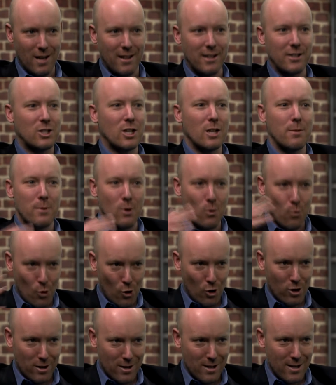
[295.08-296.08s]
there's going to be a
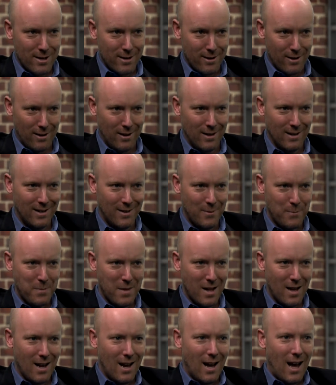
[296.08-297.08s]
world leader,
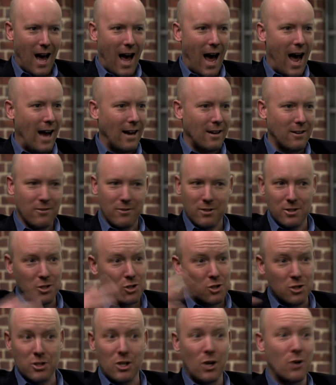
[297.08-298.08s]
and this
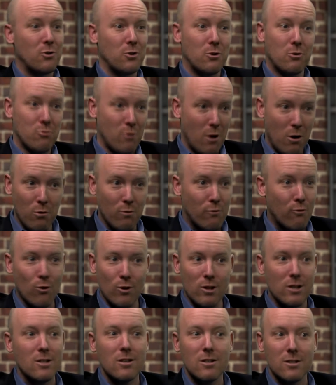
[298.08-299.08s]
is just going to grow for
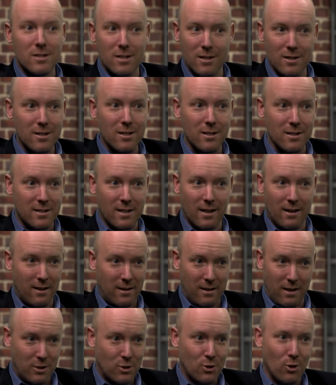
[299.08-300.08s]
years and years at
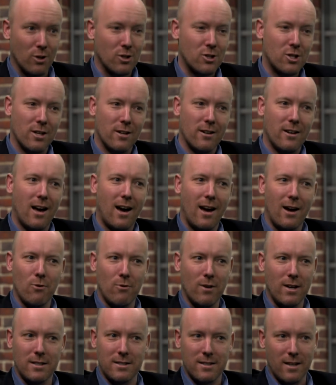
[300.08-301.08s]
astonishingly high
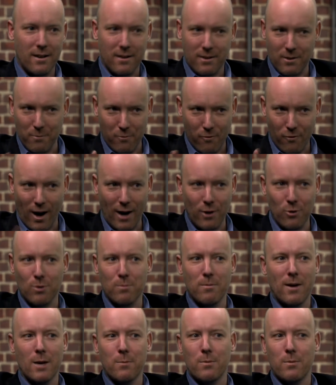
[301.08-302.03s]
rates, and Fanuc might